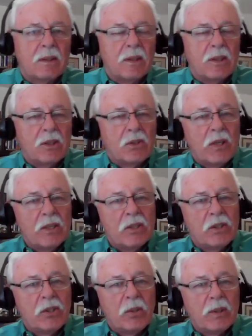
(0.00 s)

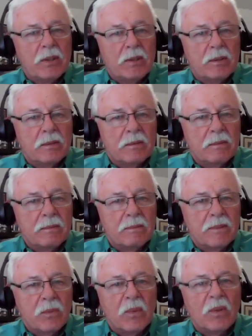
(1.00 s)
Transjordan.
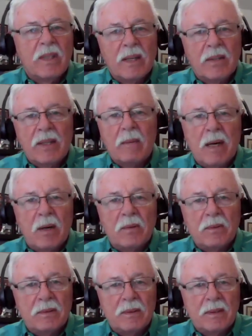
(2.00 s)
We'll cut them out
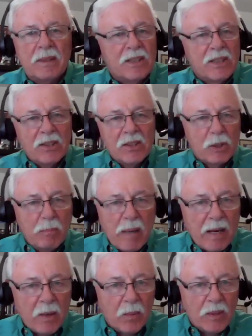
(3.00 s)
because they're just
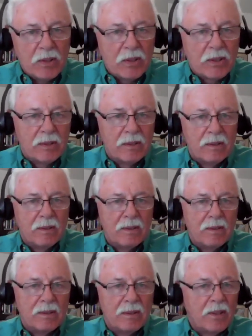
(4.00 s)
Bedouins.
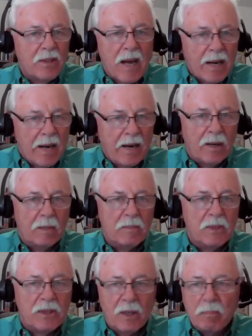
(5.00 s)
They're not
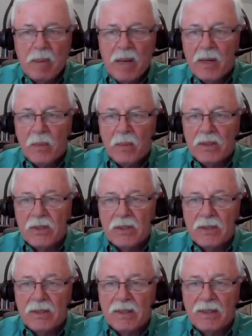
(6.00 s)
Arabs. They're
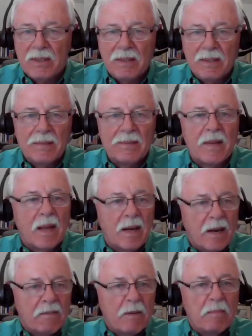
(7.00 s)
Bedouins.
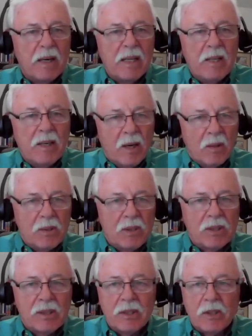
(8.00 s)
And everybody
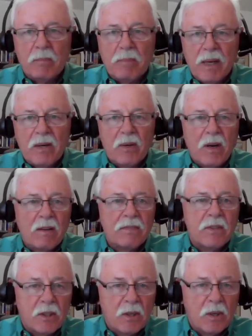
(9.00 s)
knows that you're better
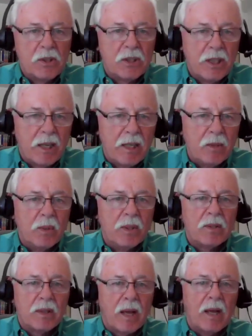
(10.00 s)
off negotiating
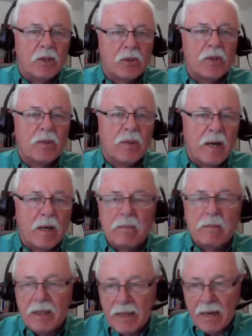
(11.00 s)
with a true
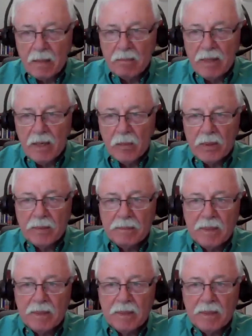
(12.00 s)
Arab and not a Bedouin.